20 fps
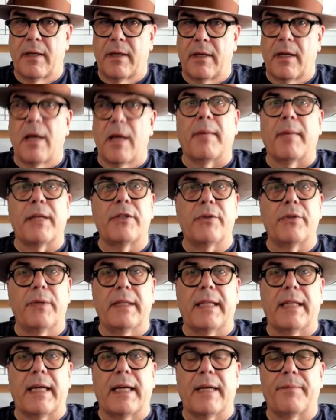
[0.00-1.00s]
By doing
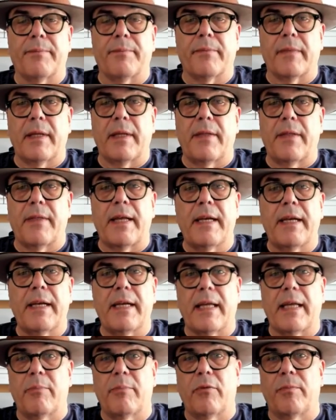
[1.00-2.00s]
that, it then
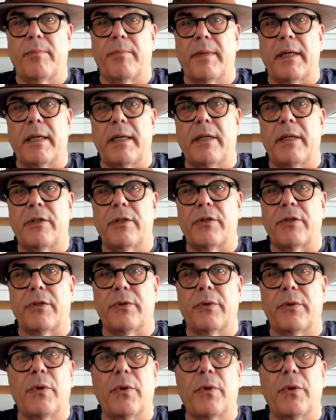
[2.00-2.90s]
enabled me to